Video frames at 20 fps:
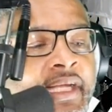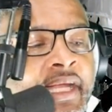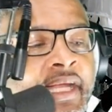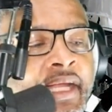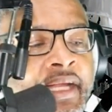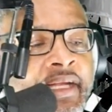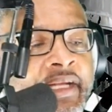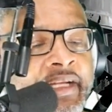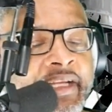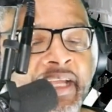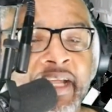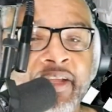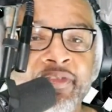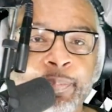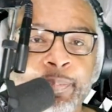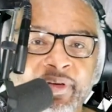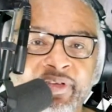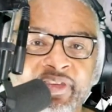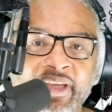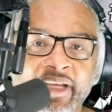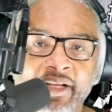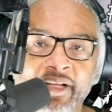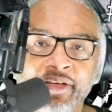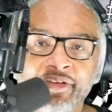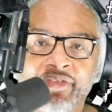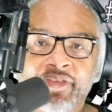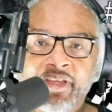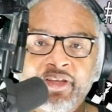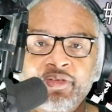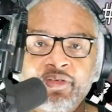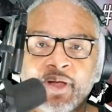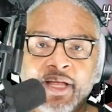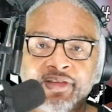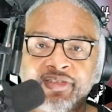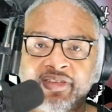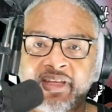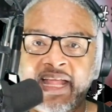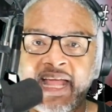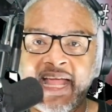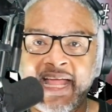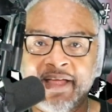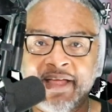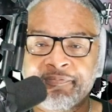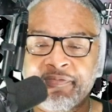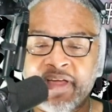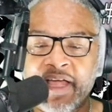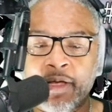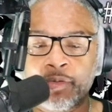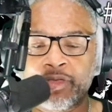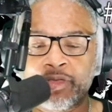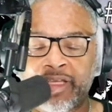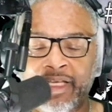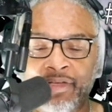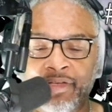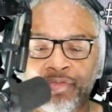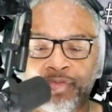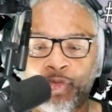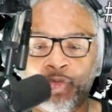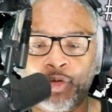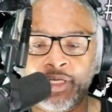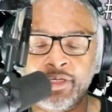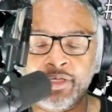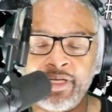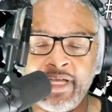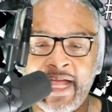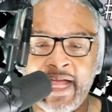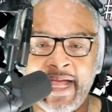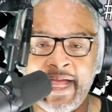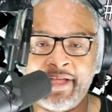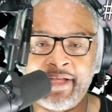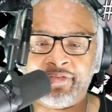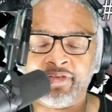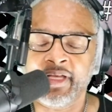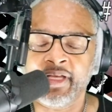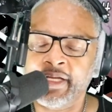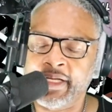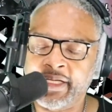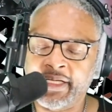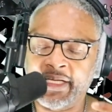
In this particular situation, I have found this for you guys.